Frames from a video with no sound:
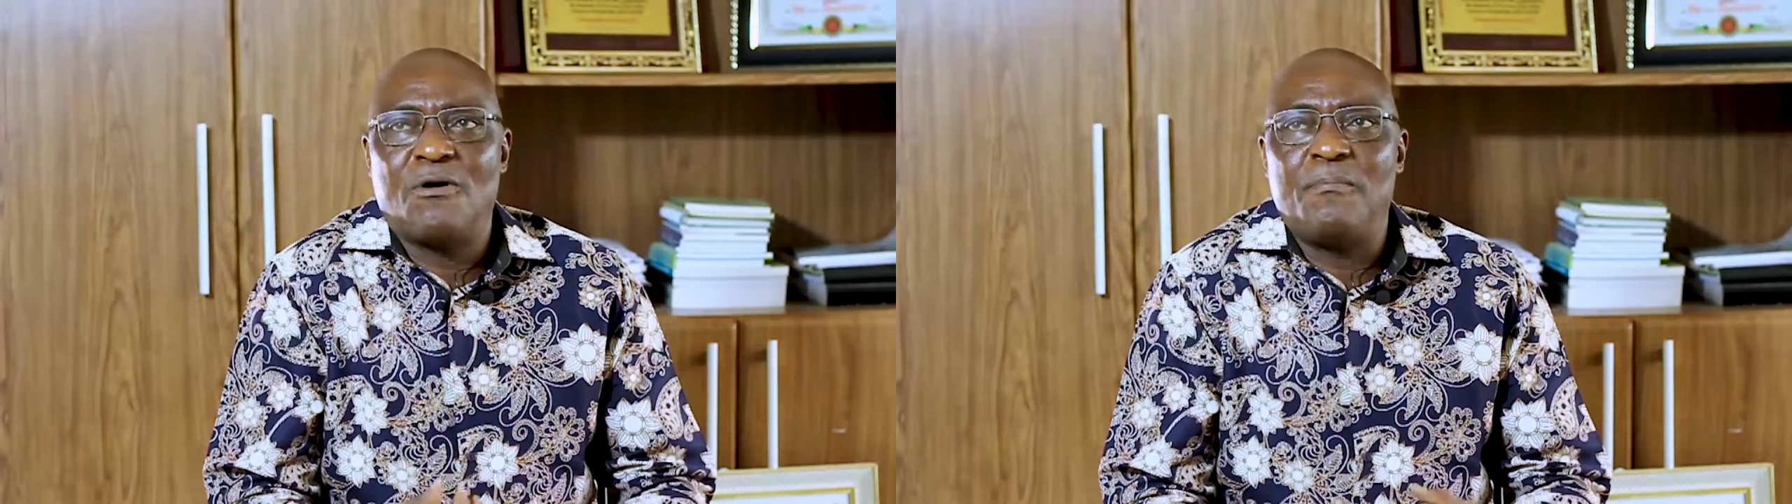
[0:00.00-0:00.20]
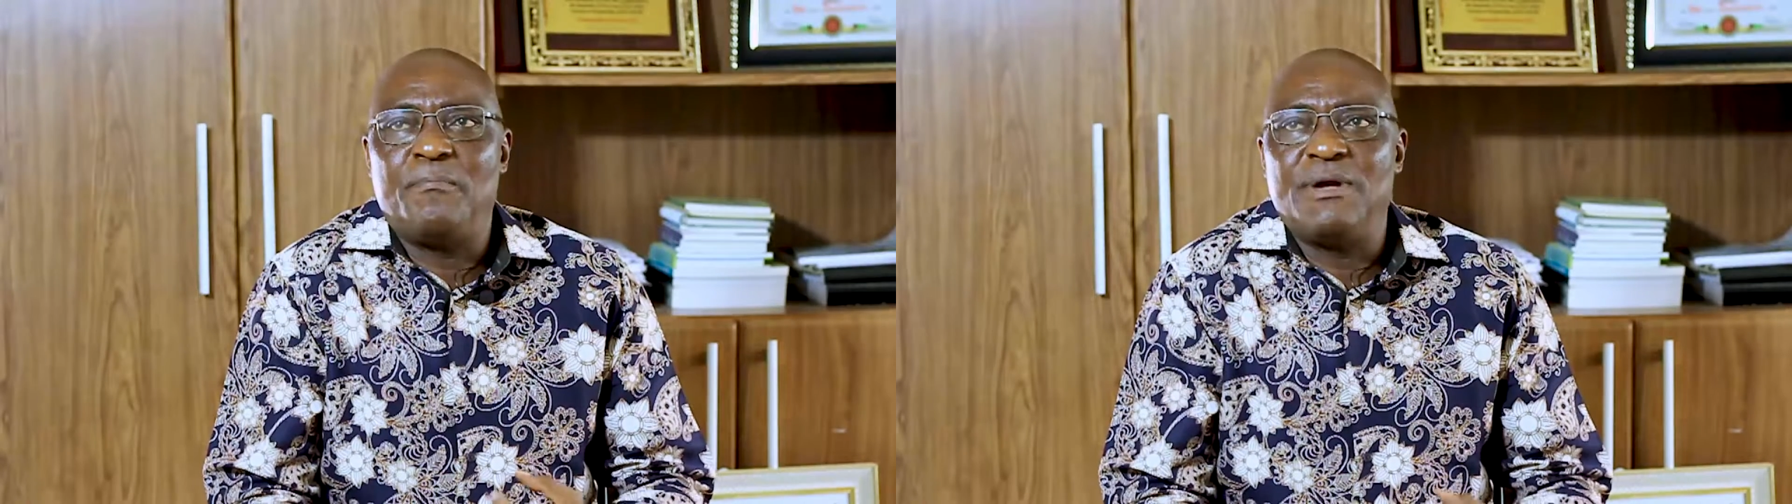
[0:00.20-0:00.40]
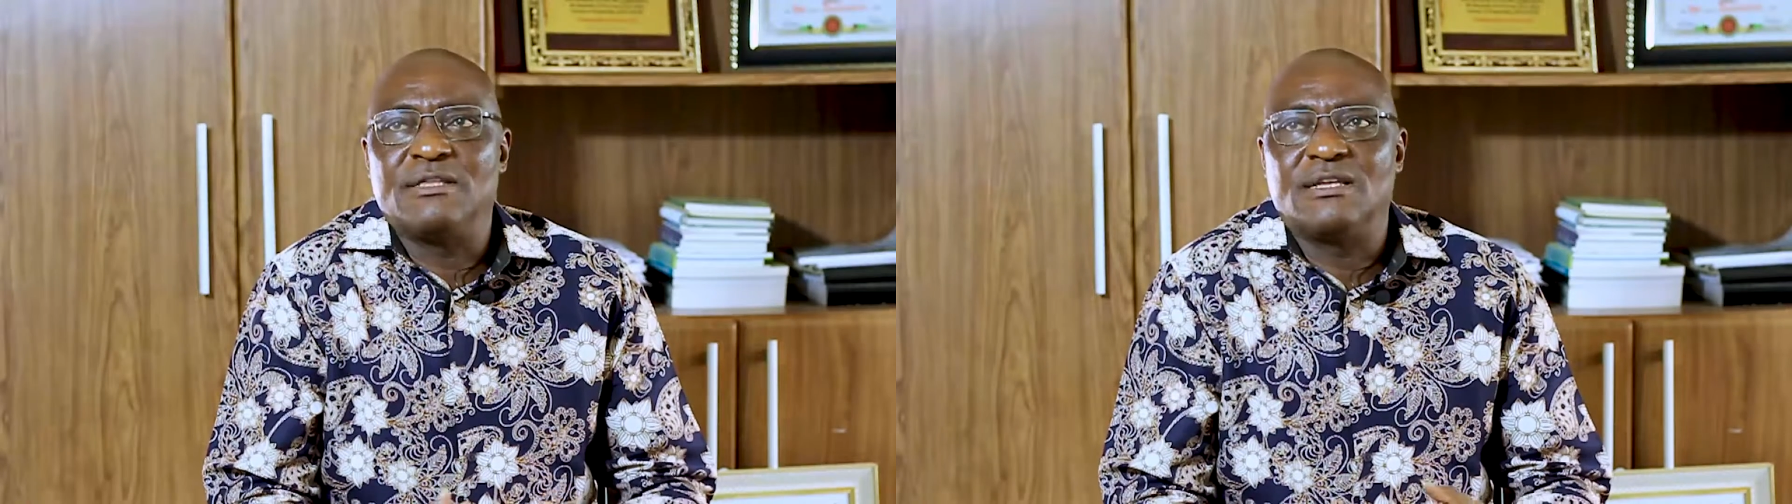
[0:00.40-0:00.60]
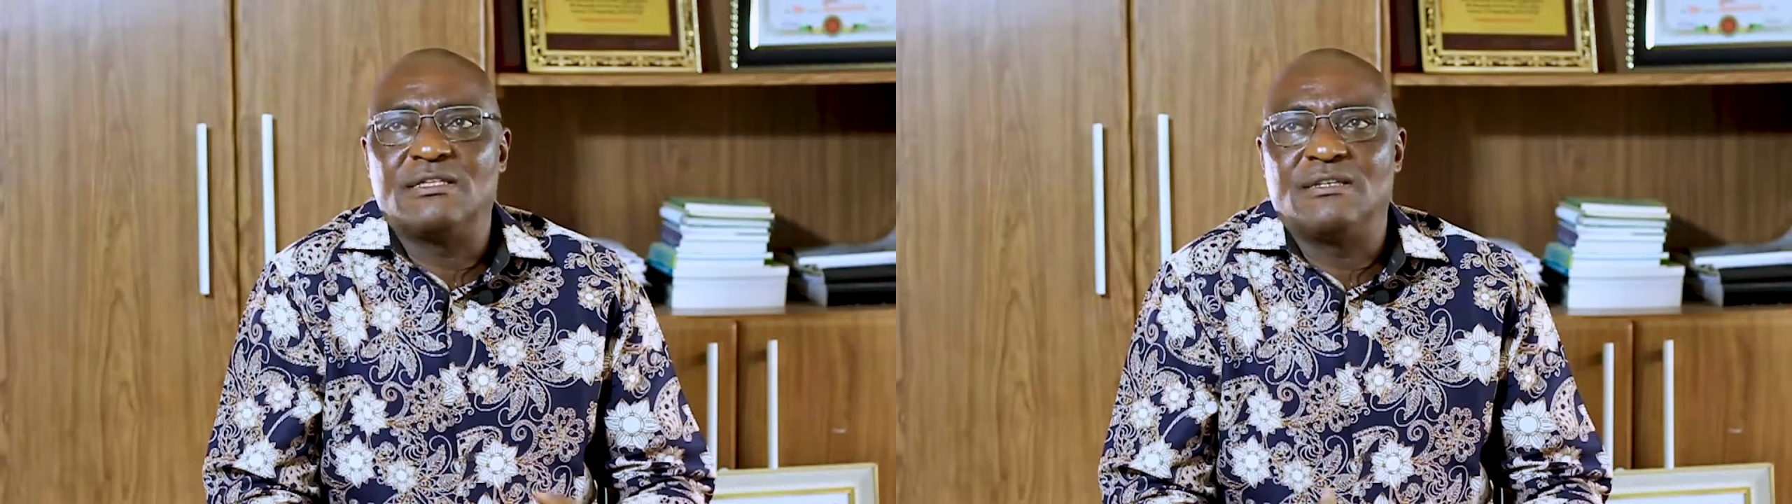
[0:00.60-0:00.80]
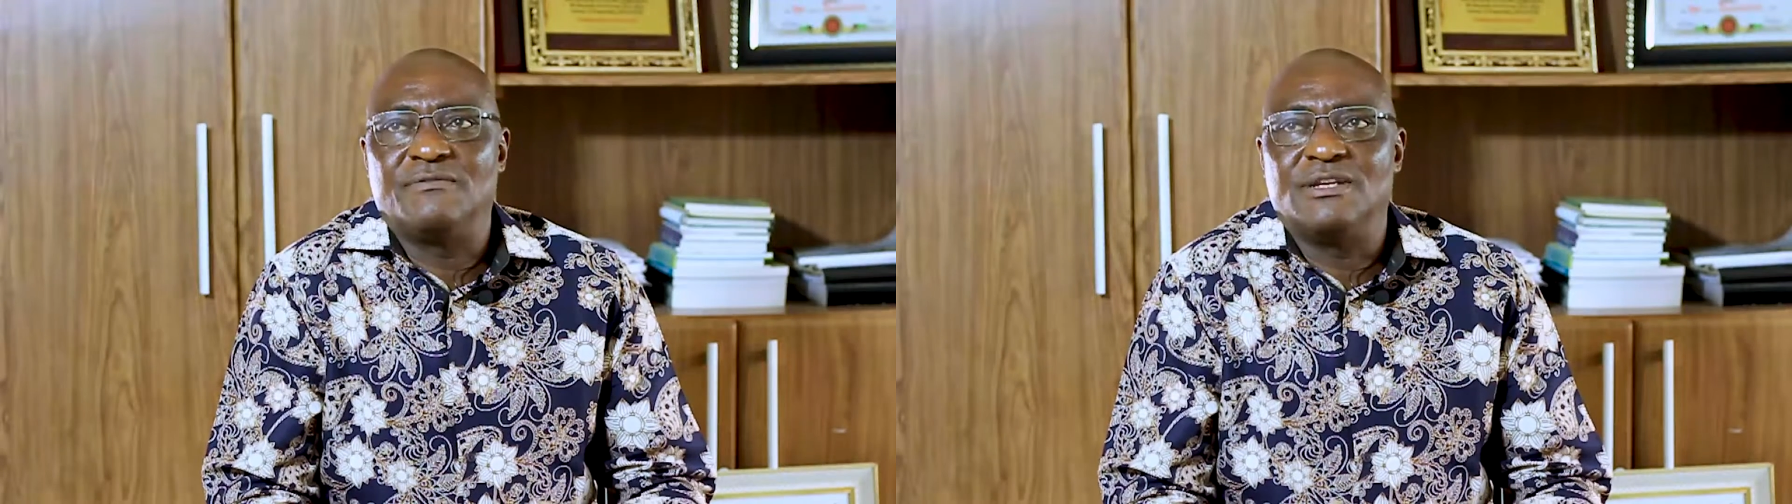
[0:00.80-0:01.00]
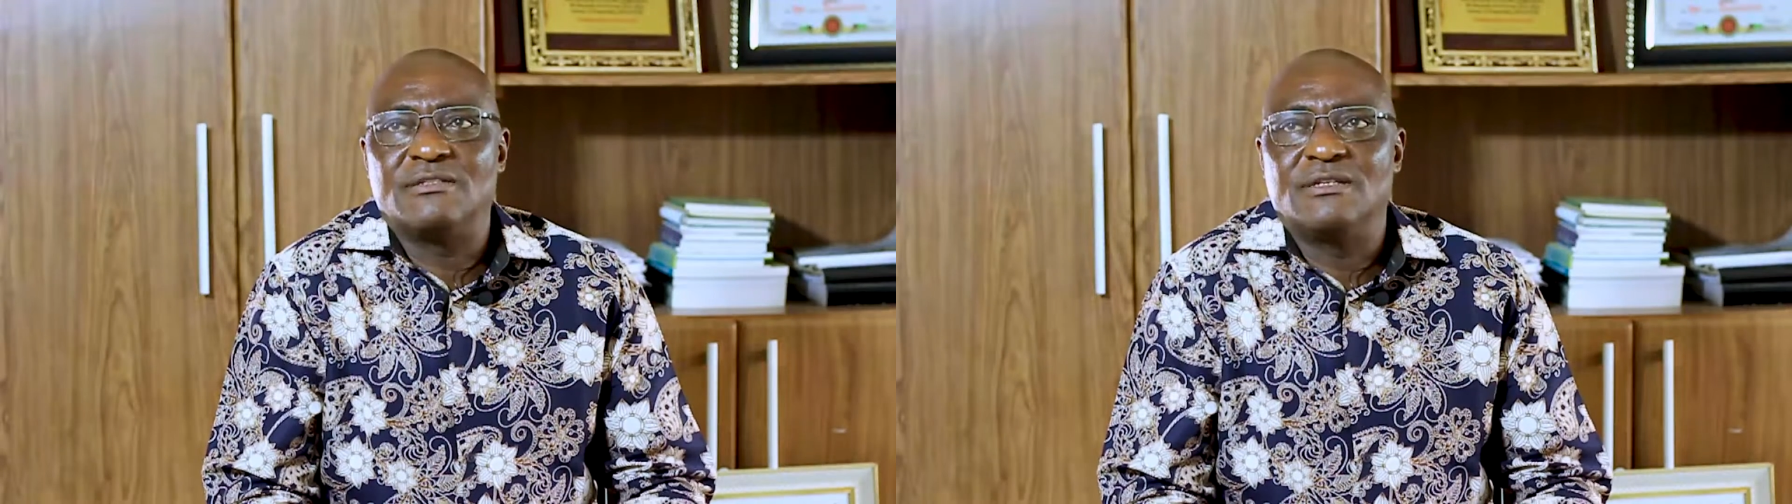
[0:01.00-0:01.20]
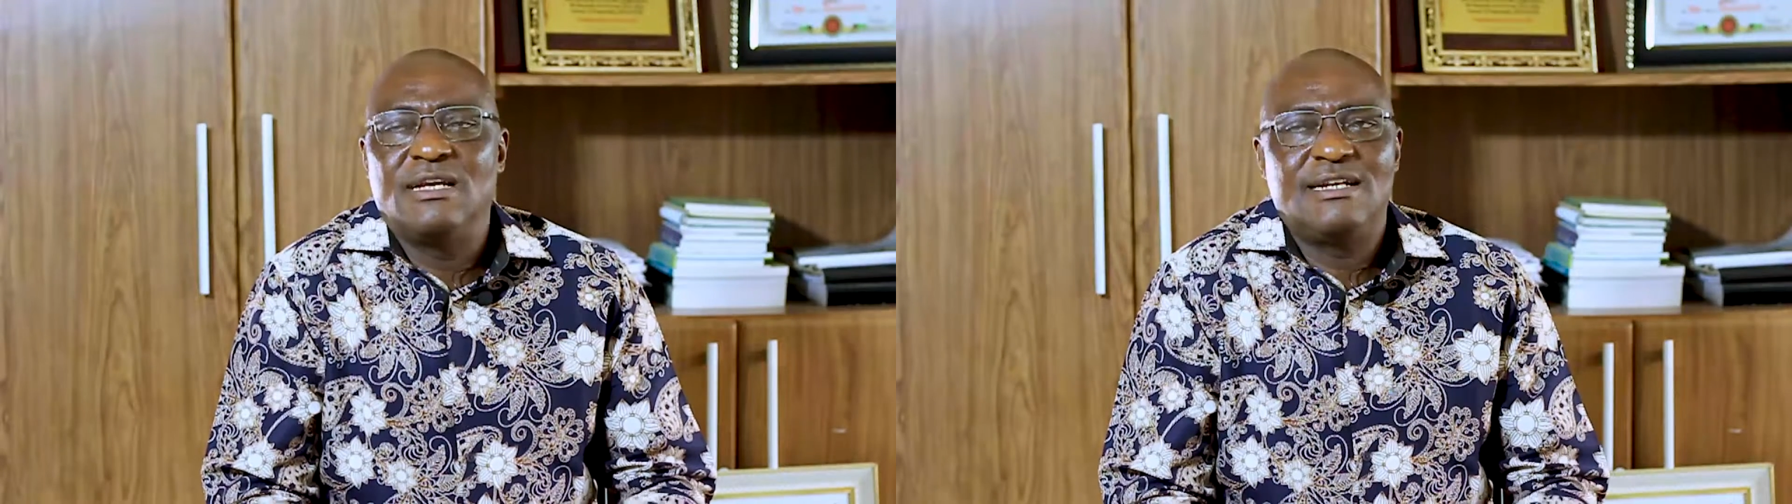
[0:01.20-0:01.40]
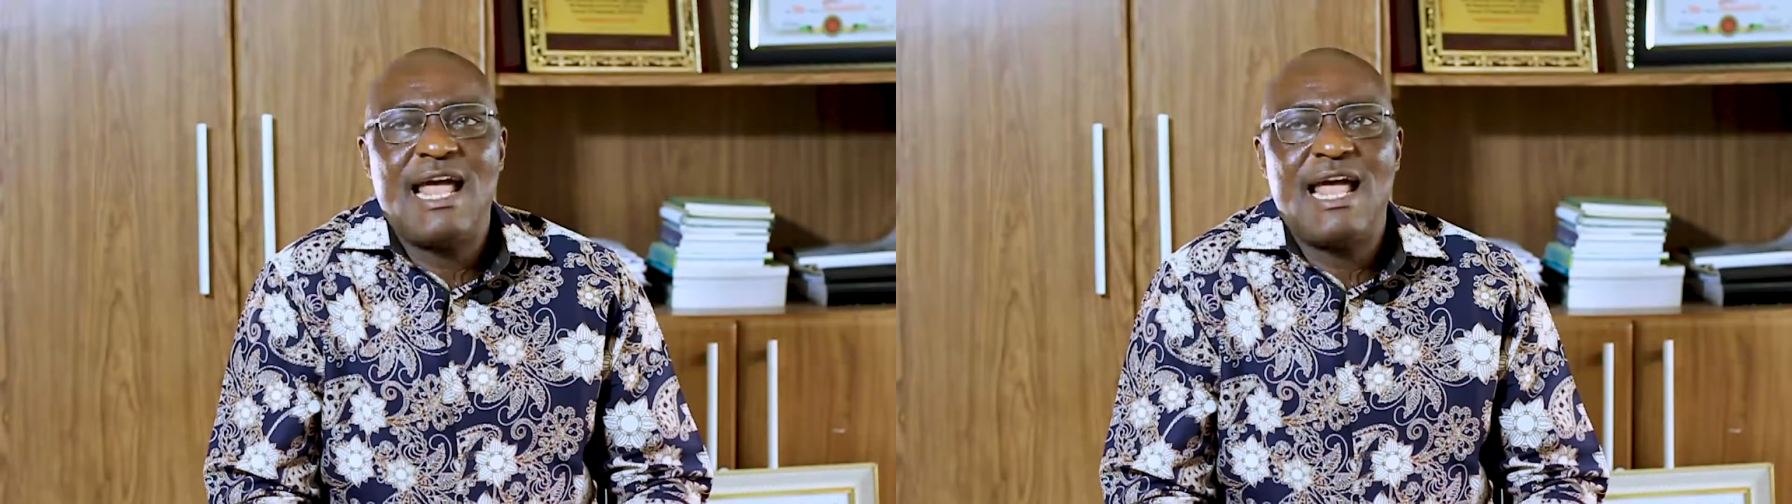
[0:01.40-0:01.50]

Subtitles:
competitiveness,